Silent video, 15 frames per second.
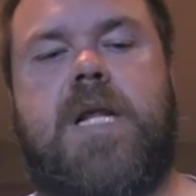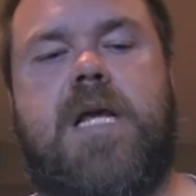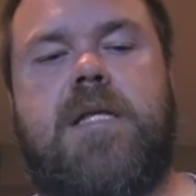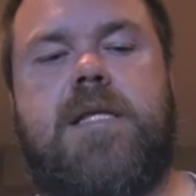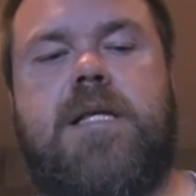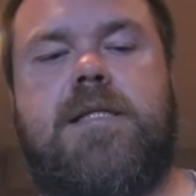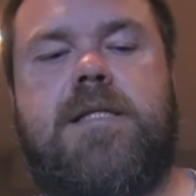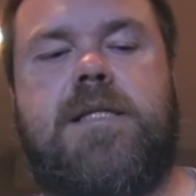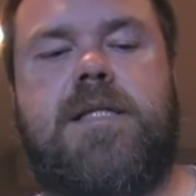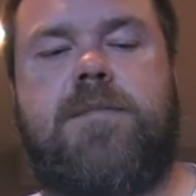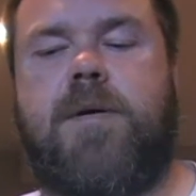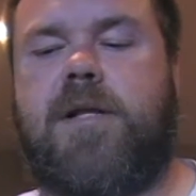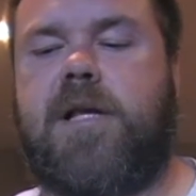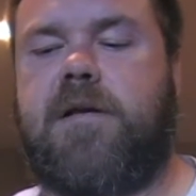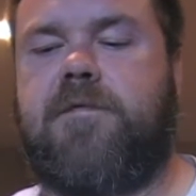doesn't
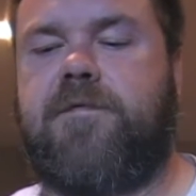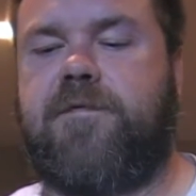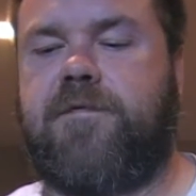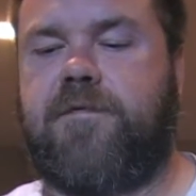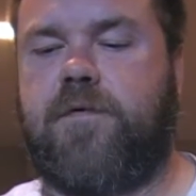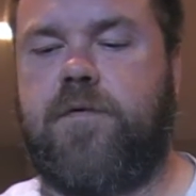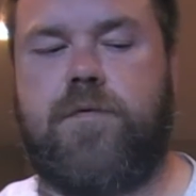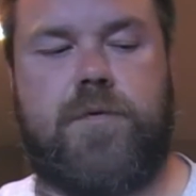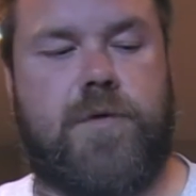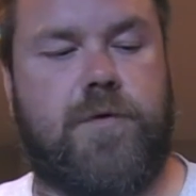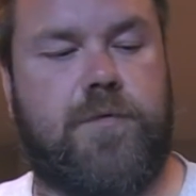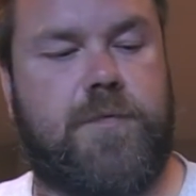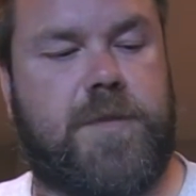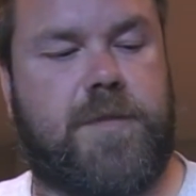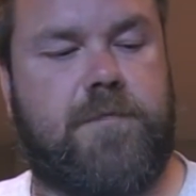smell like Fruit
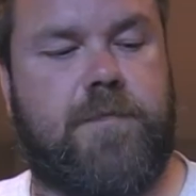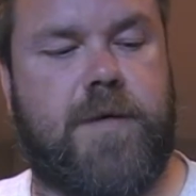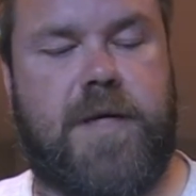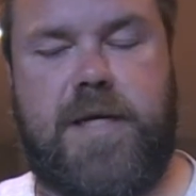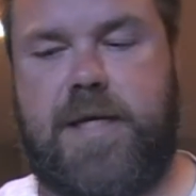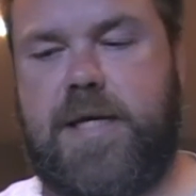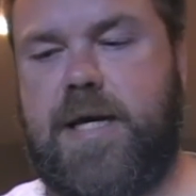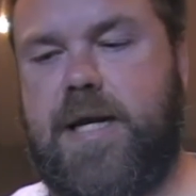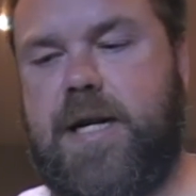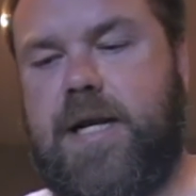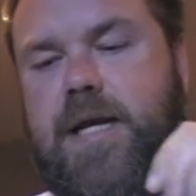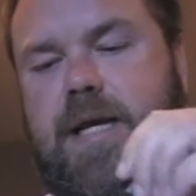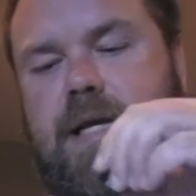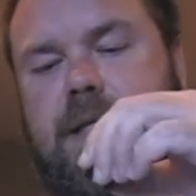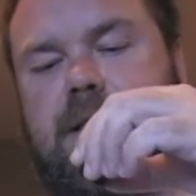Loops, but it kind of
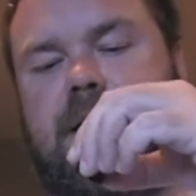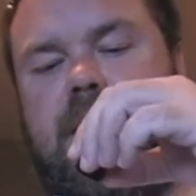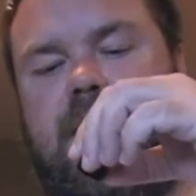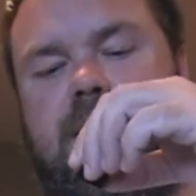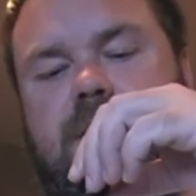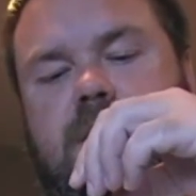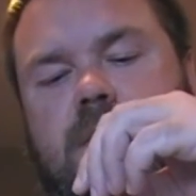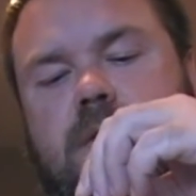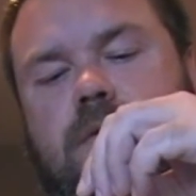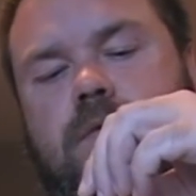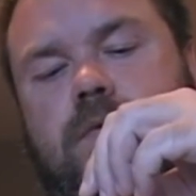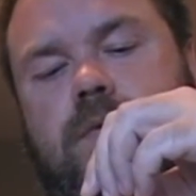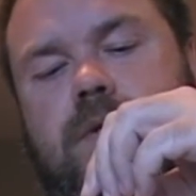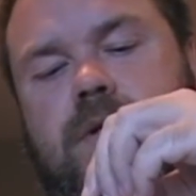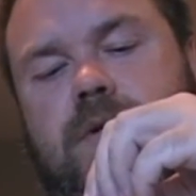has that
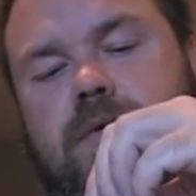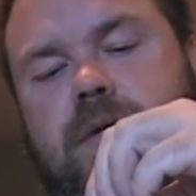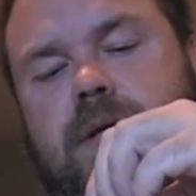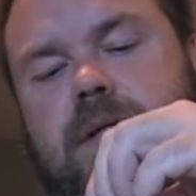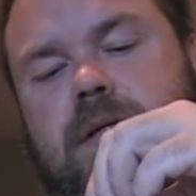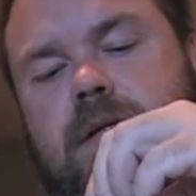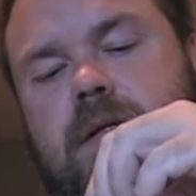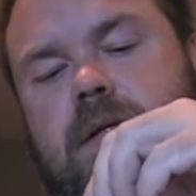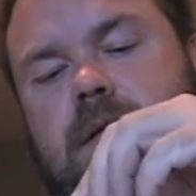tone to it.